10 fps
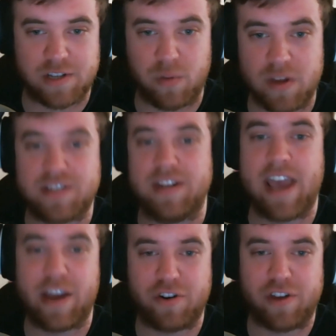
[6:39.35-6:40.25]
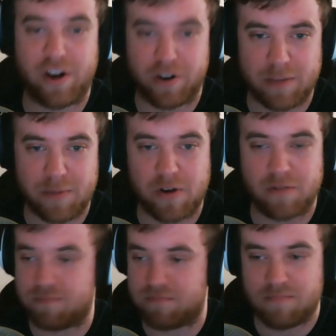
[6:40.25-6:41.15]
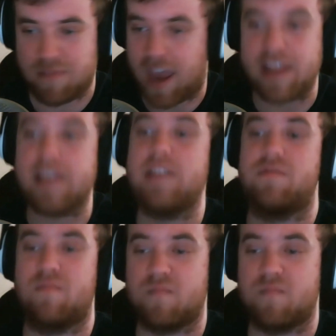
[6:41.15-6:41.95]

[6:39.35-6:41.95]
When it's in anar- Anarchy mode, any